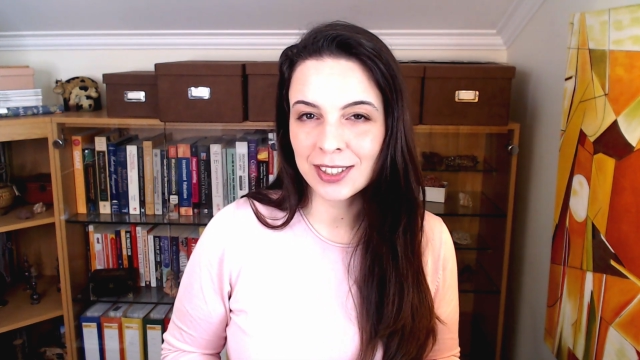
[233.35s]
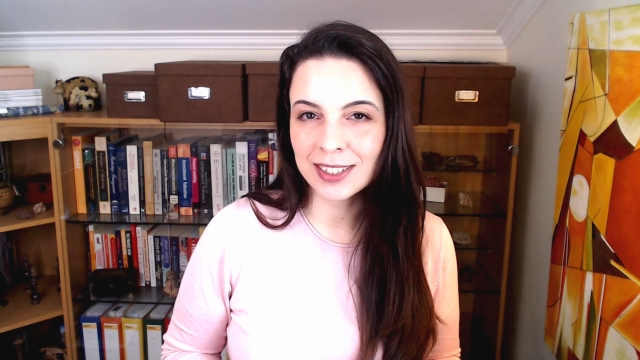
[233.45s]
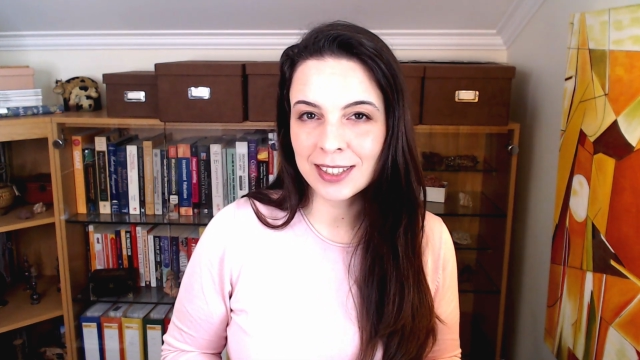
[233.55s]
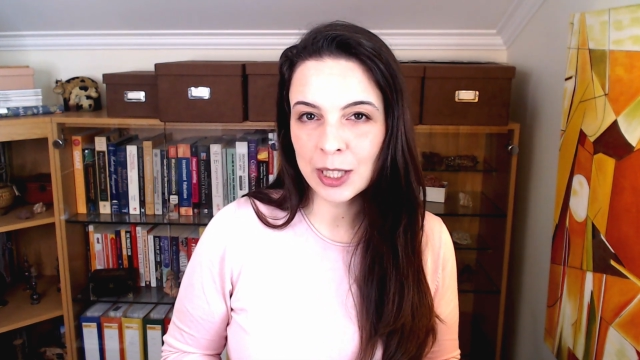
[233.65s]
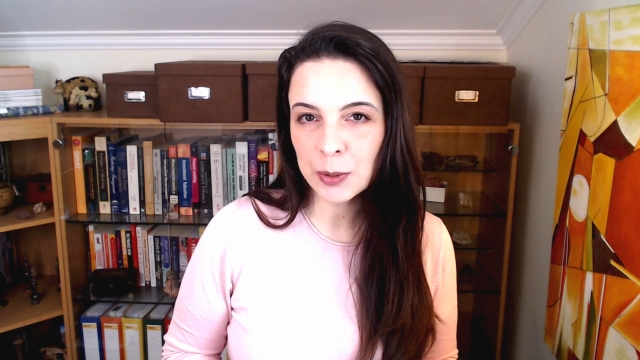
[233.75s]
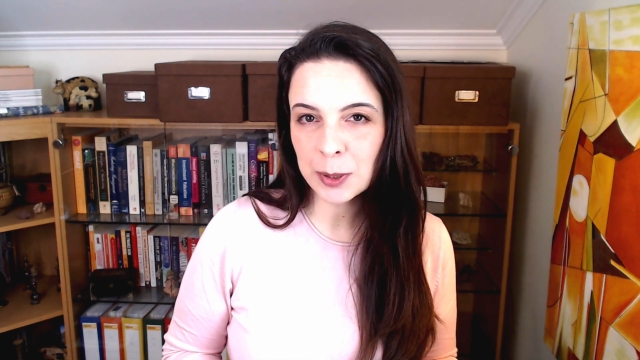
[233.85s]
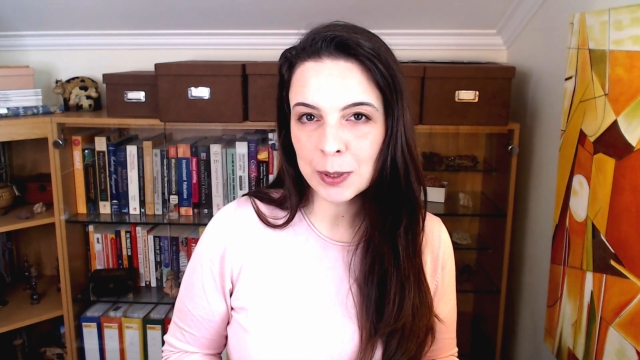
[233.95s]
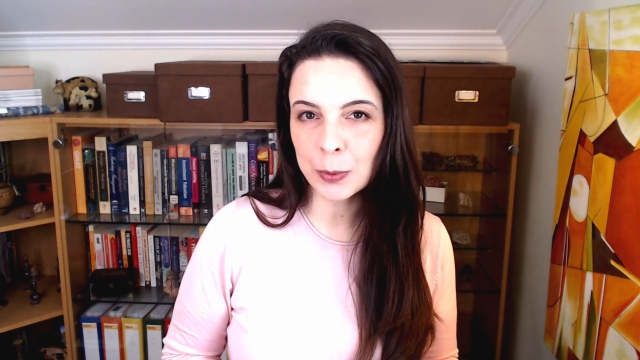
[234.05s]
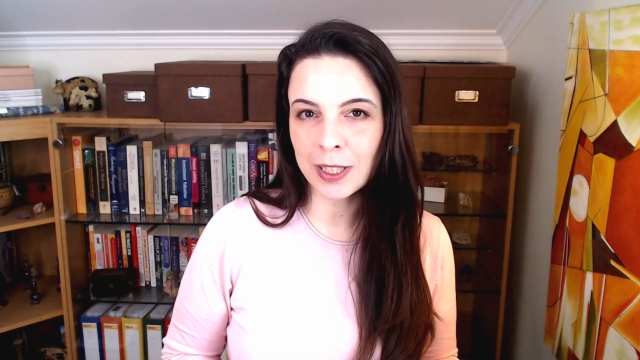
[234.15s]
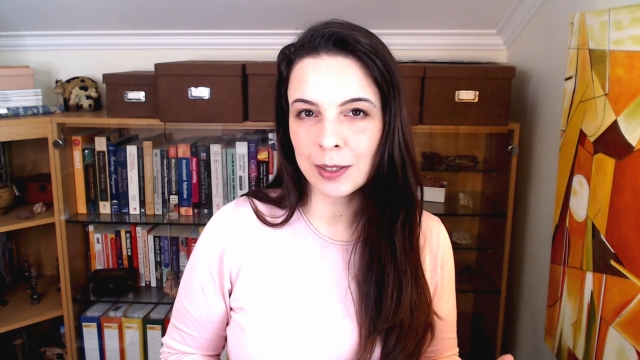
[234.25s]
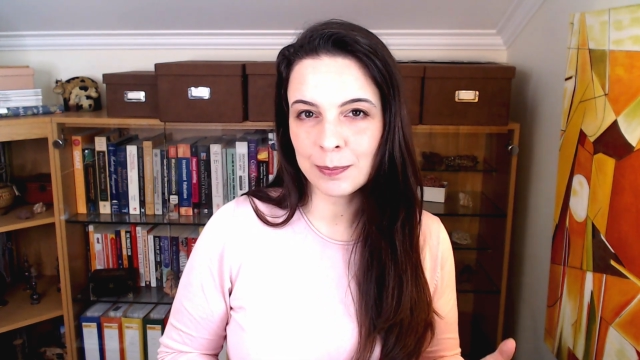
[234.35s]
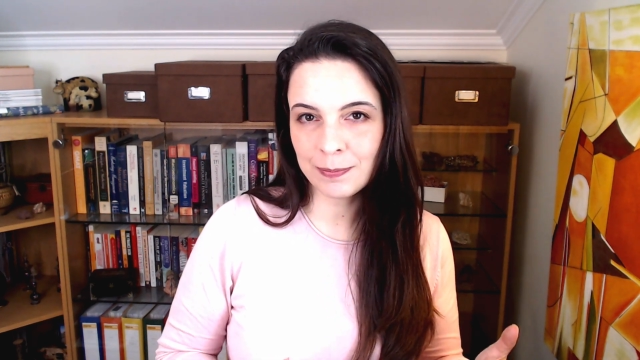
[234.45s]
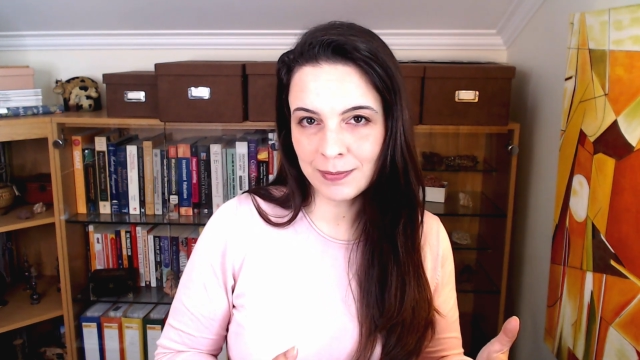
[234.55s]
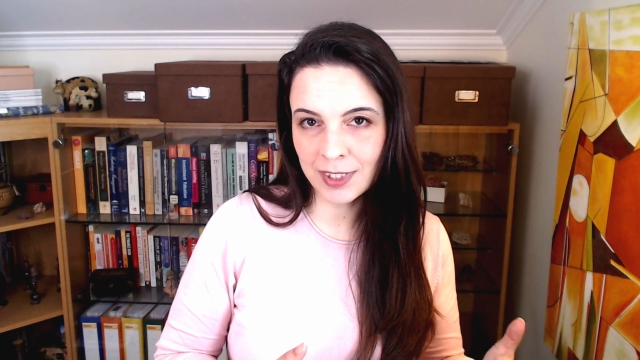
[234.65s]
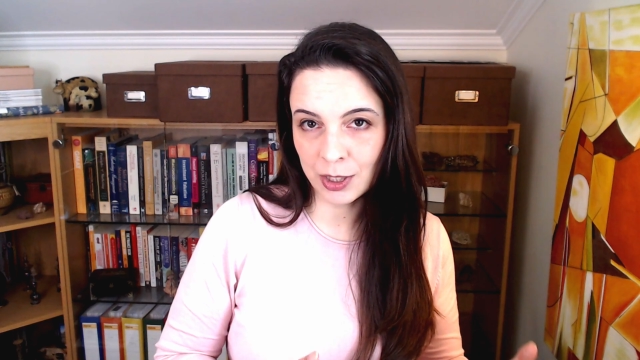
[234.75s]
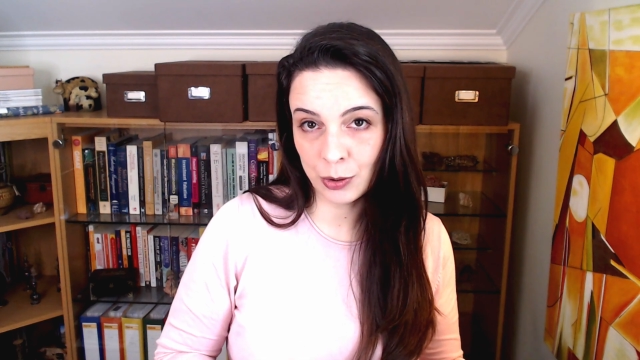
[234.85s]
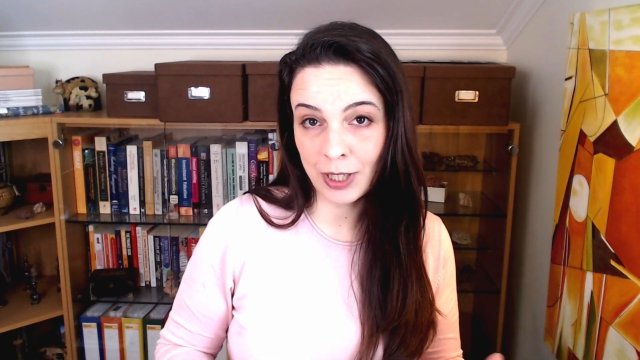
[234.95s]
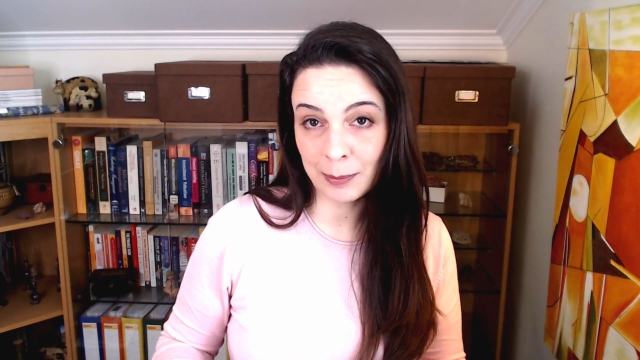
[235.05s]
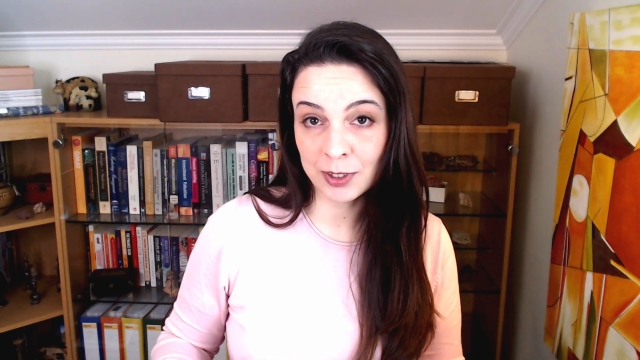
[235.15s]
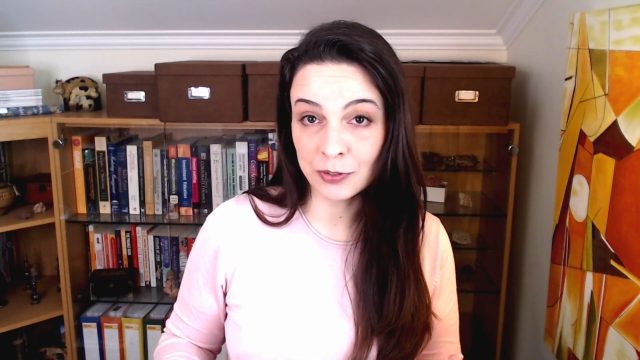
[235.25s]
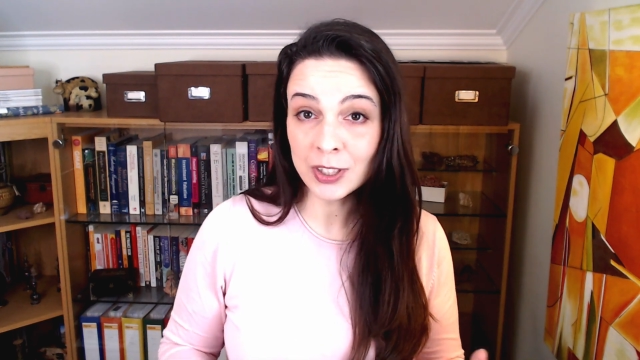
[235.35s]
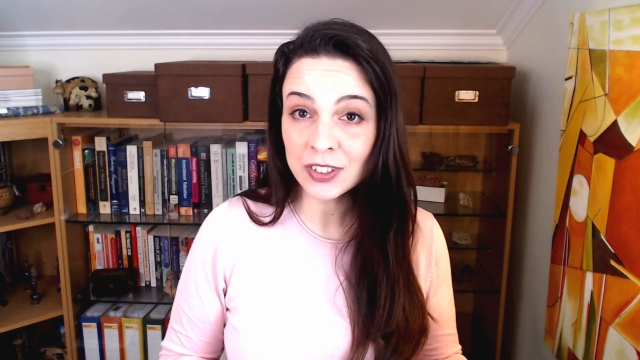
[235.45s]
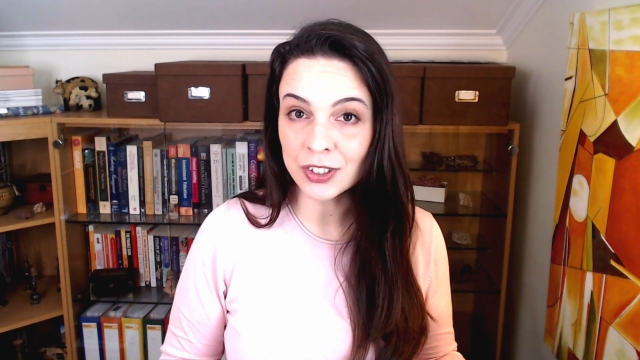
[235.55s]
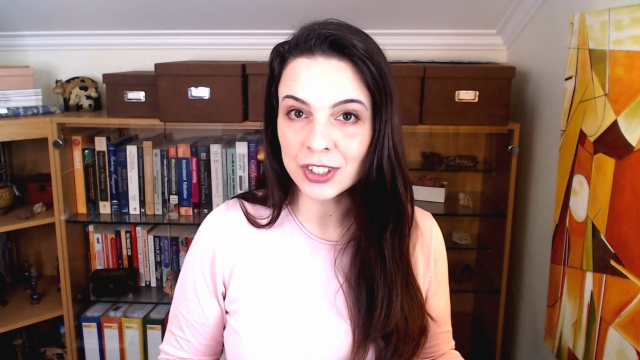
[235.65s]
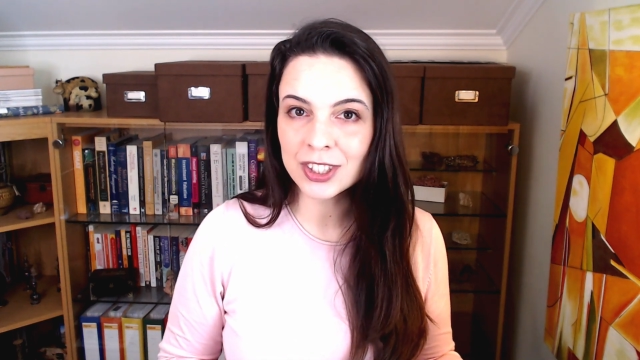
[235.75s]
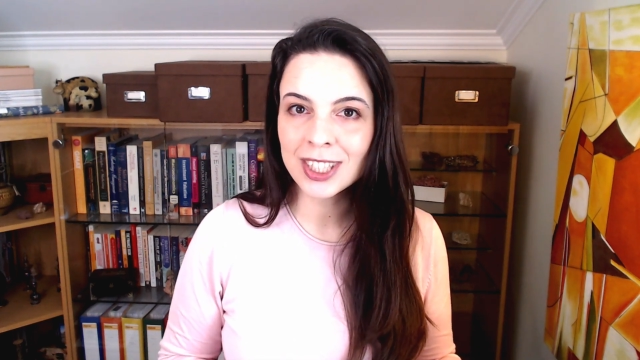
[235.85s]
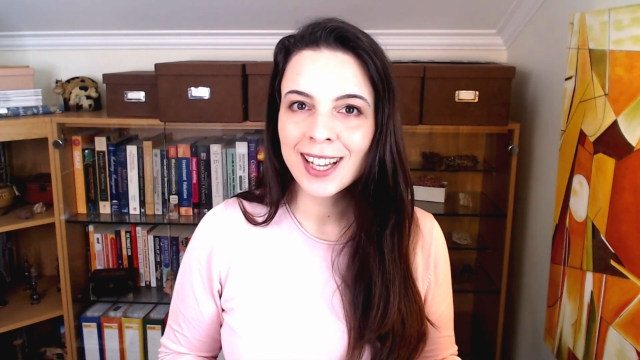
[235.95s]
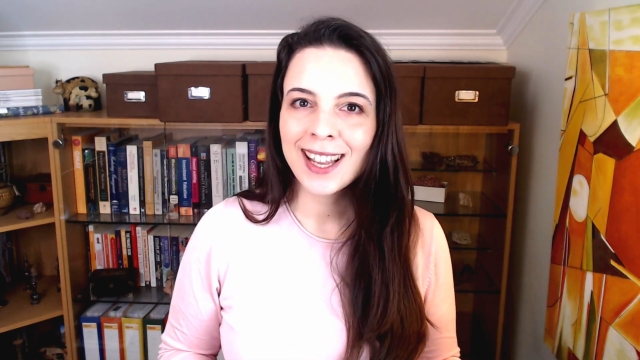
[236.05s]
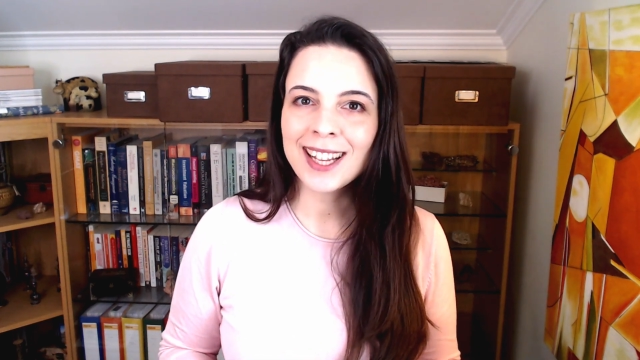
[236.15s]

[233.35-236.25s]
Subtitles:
to distinguish between the two types of research